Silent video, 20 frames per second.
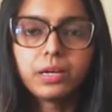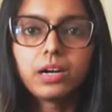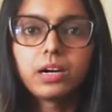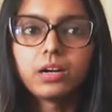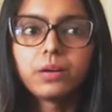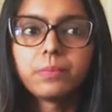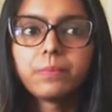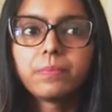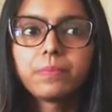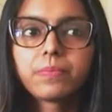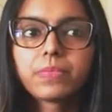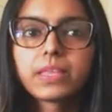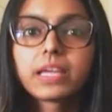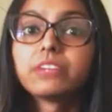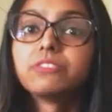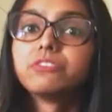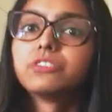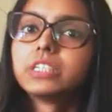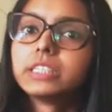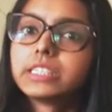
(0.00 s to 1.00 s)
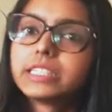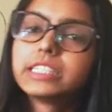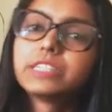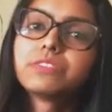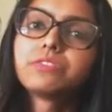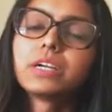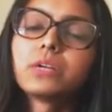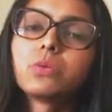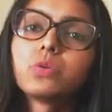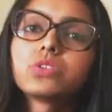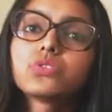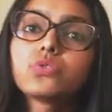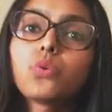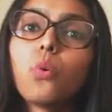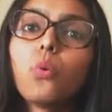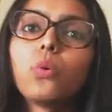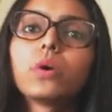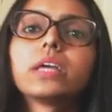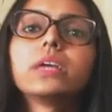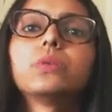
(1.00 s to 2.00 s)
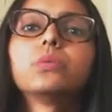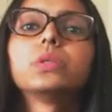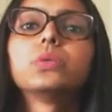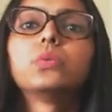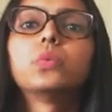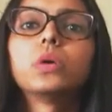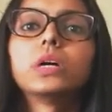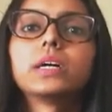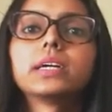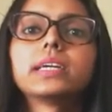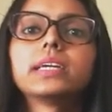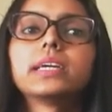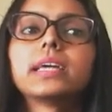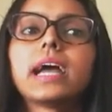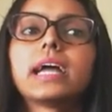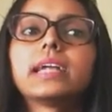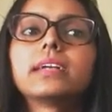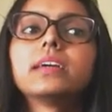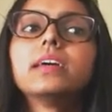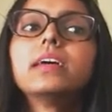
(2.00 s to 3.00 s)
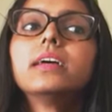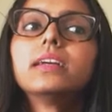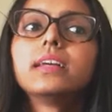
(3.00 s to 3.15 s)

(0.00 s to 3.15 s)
have converted if I was okay with working at,